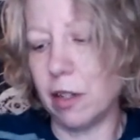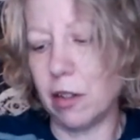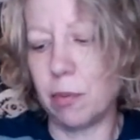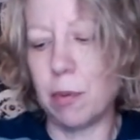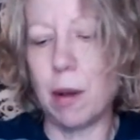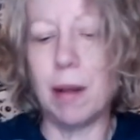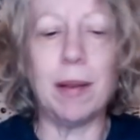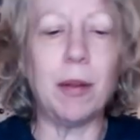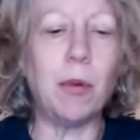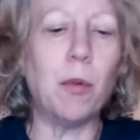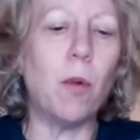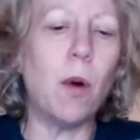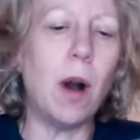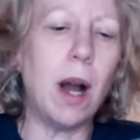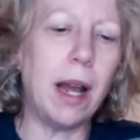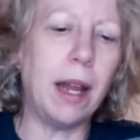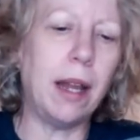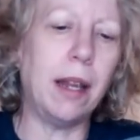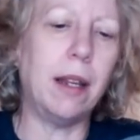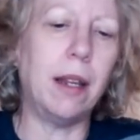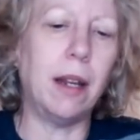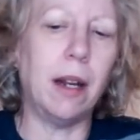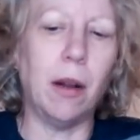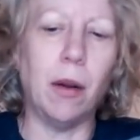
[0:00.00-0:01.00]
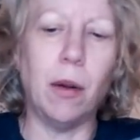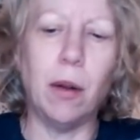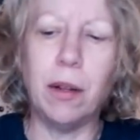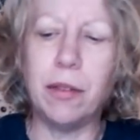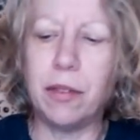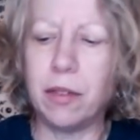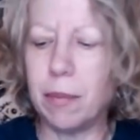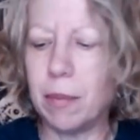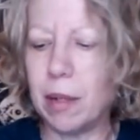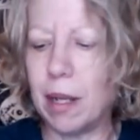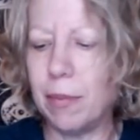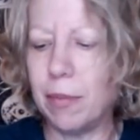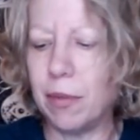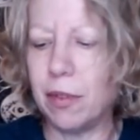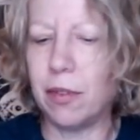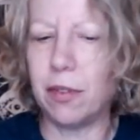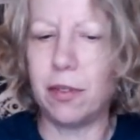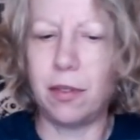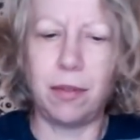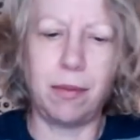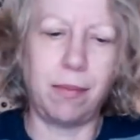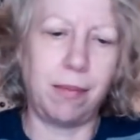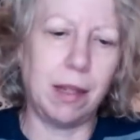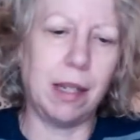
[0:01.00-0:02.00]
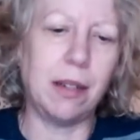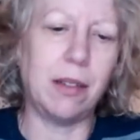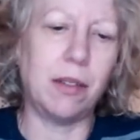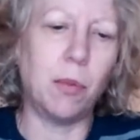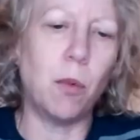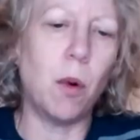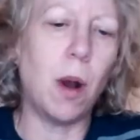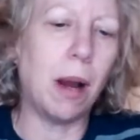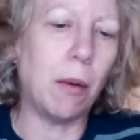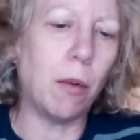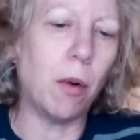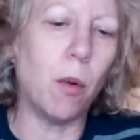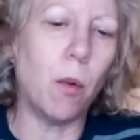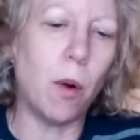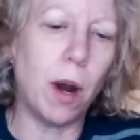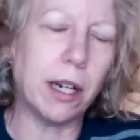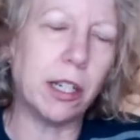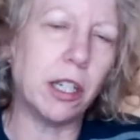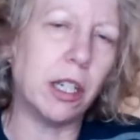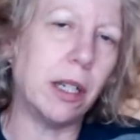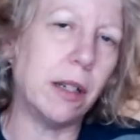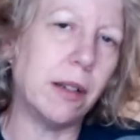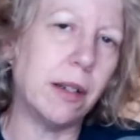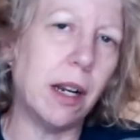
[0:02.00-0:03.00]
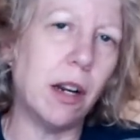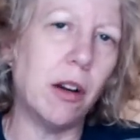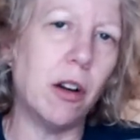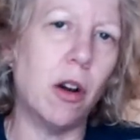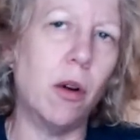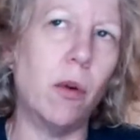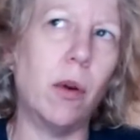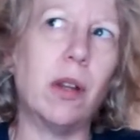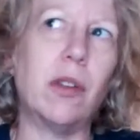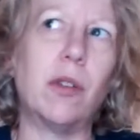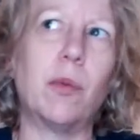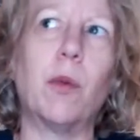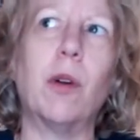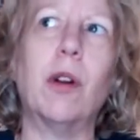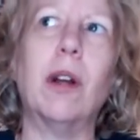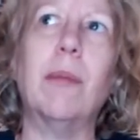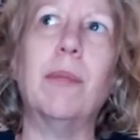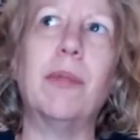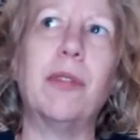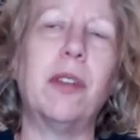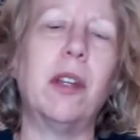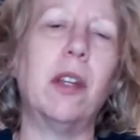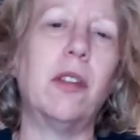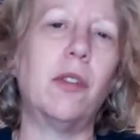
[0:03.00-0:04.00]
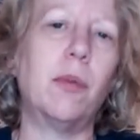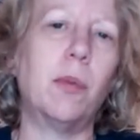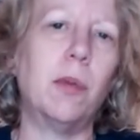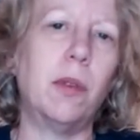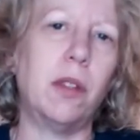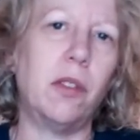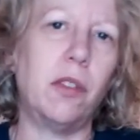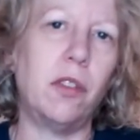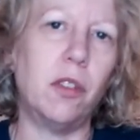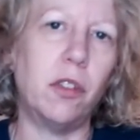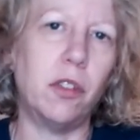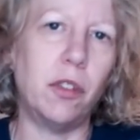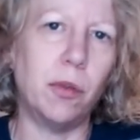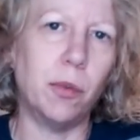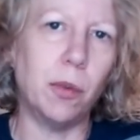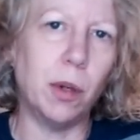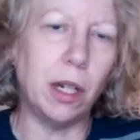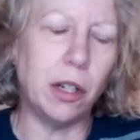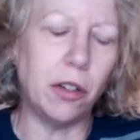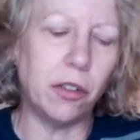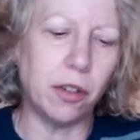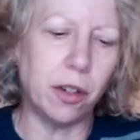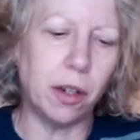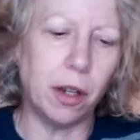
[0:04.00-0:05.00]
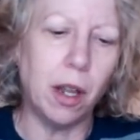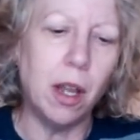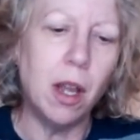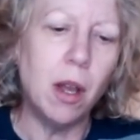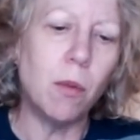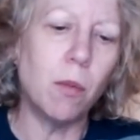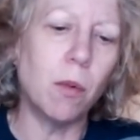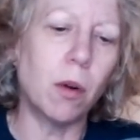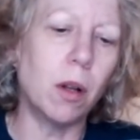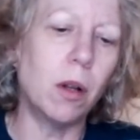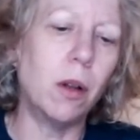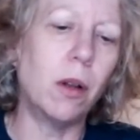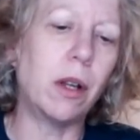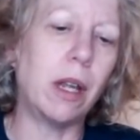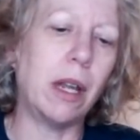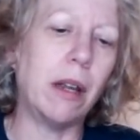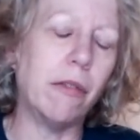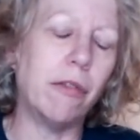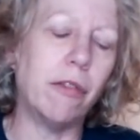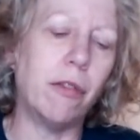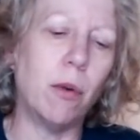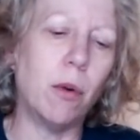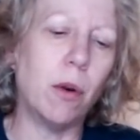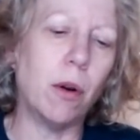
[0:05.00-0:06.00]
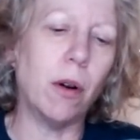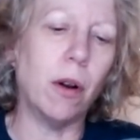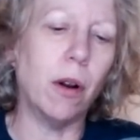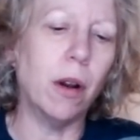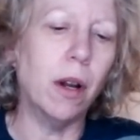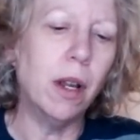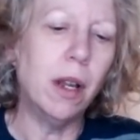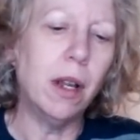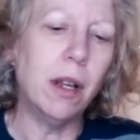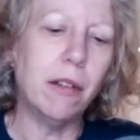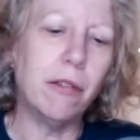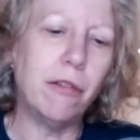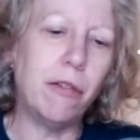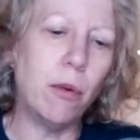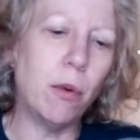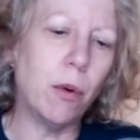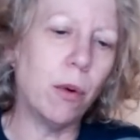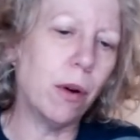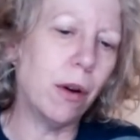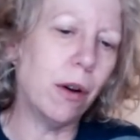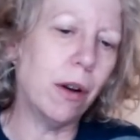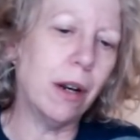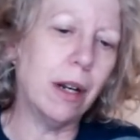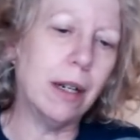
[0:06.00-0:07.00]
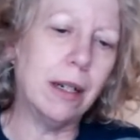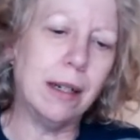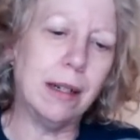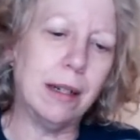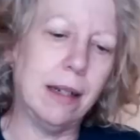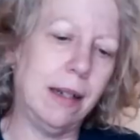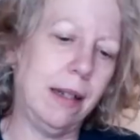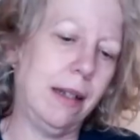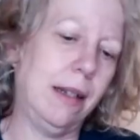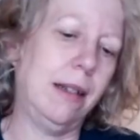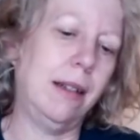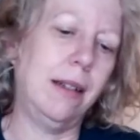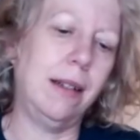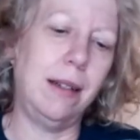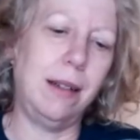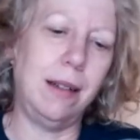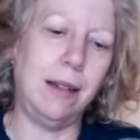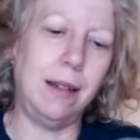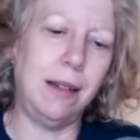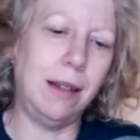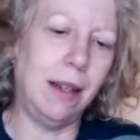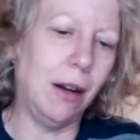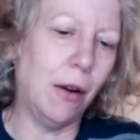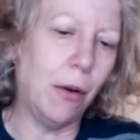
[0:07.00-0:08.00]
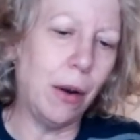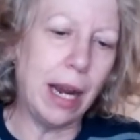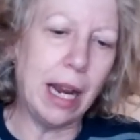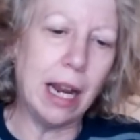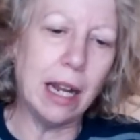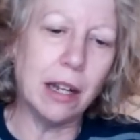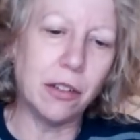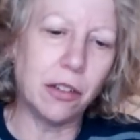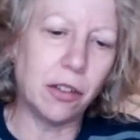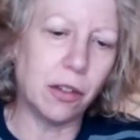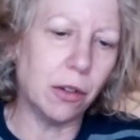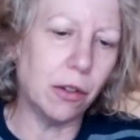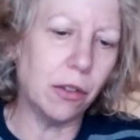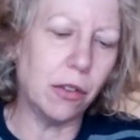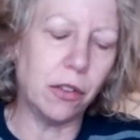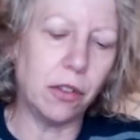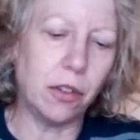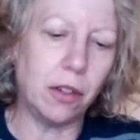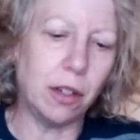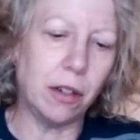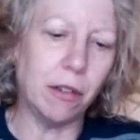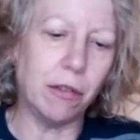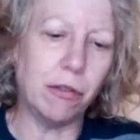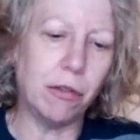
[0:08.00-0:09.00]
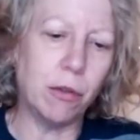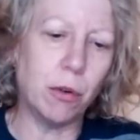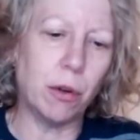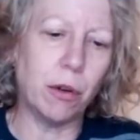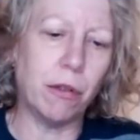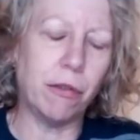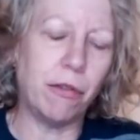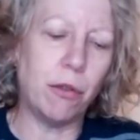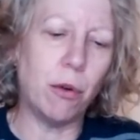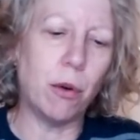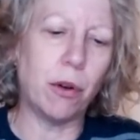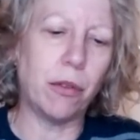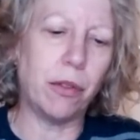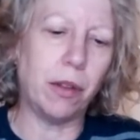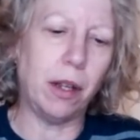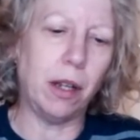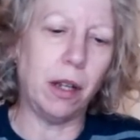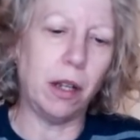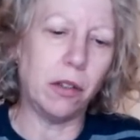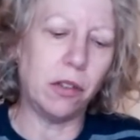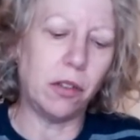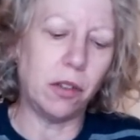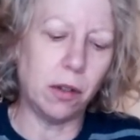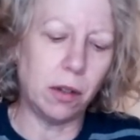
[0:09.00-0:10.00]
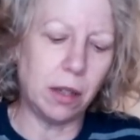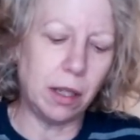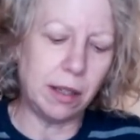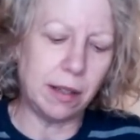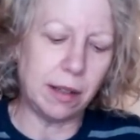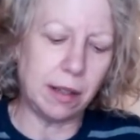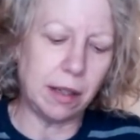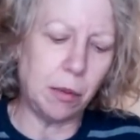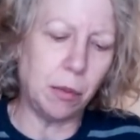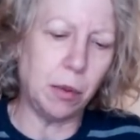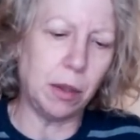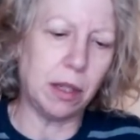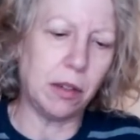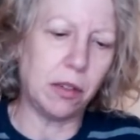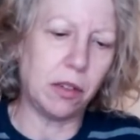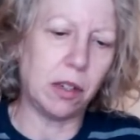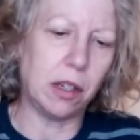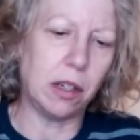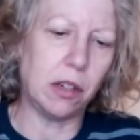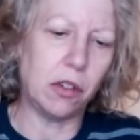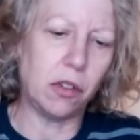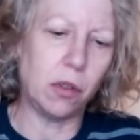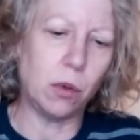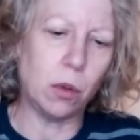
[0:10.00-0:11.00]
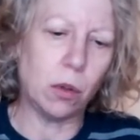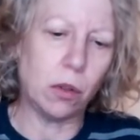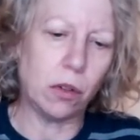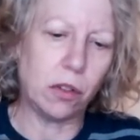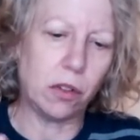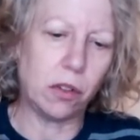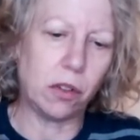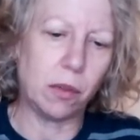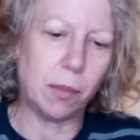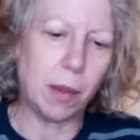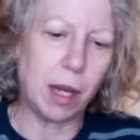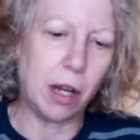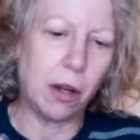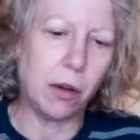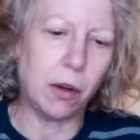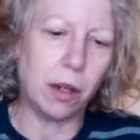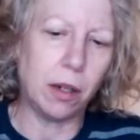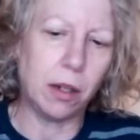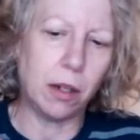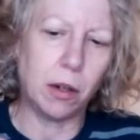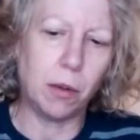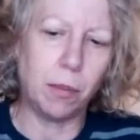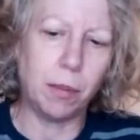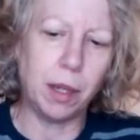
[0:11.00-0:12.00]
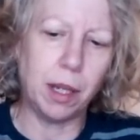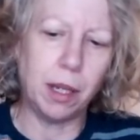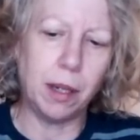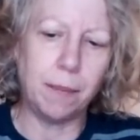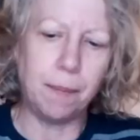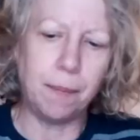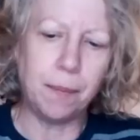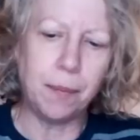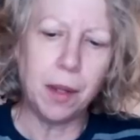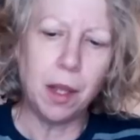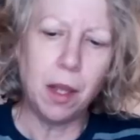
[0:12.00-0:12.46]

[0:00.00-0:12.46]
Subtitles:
That's probably why, you know, sometimes that's why we're watching tarot, because we're obsessed with the situation. We're looking for you know, answers, you know, for things. So let's see what this Ten of Swords is about a little bit.